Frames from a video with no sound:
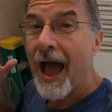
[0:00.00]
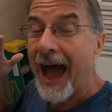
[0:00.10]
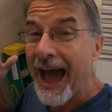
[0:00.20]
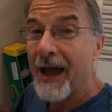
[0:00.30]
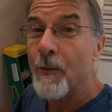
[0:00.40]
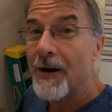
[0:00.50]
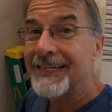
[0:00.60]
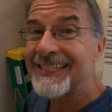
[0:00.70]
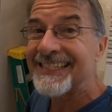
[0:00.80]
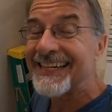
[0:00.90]
I want to
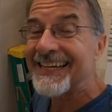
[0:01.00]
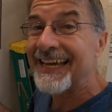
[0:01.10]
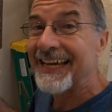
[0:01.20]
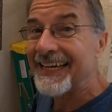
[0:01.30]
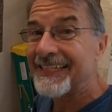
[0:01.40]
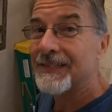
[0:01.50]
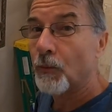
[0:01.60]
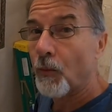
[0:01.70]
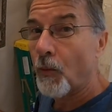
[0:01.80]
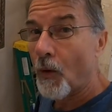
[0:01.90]
see is
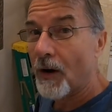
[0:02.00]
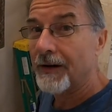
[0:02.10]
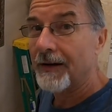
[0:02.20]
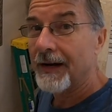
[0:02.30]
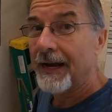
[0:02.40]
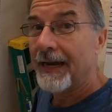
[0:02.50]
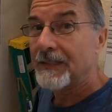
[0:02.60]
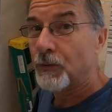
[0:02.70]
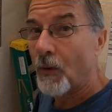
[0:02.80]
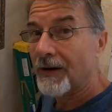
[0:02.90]
water
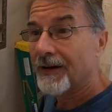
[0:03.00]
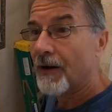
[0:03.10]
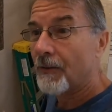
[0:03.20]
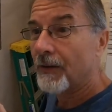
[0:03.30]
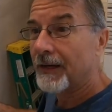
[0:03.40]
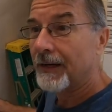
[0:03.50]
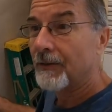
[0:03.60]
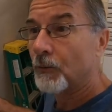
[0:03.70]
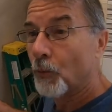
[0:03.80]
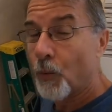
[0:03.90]
is water go uh,
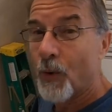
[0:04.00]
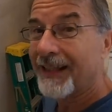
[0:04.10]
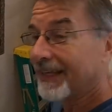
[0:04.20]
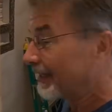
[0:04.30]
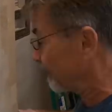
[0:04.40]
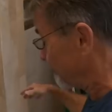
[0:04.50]
will it